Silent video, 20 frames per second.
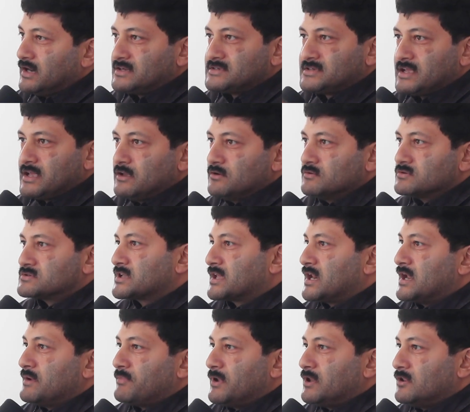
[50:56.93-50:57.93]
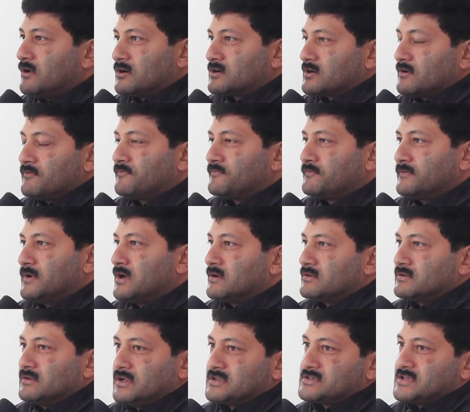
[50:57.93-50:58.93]
let's say you scrape a lot of,
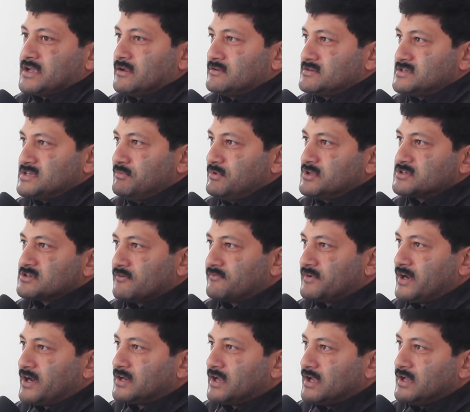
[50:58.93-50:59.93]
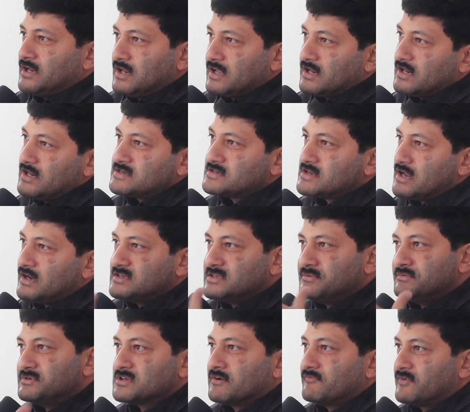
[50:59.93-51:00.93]
let's say, GBs of data in English and
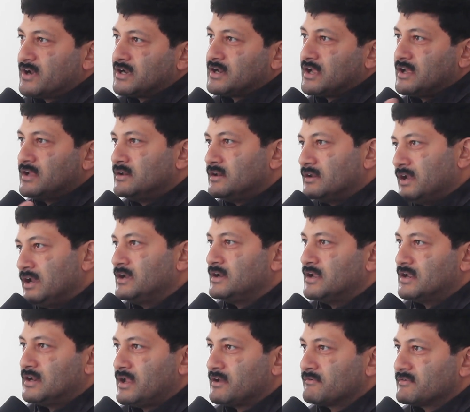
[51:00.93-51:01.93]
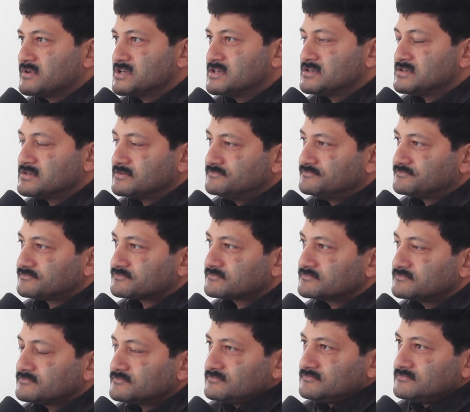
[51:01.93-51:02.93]
GBs of data in Indian languages.
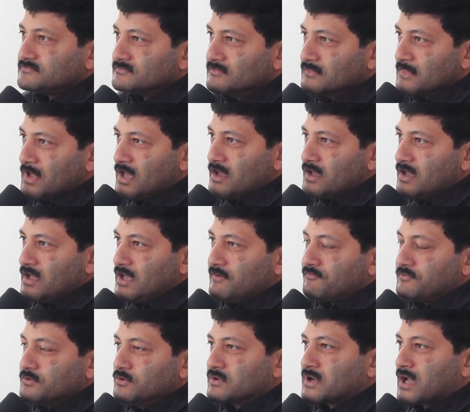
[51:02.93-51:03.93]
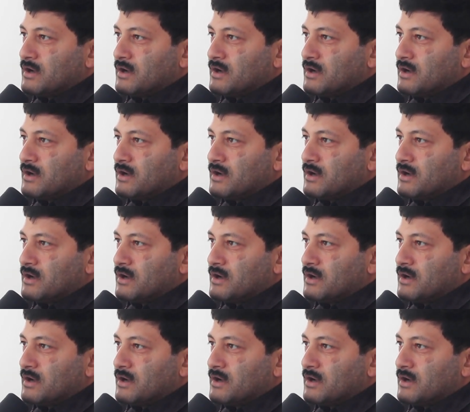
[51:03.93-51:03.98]
If you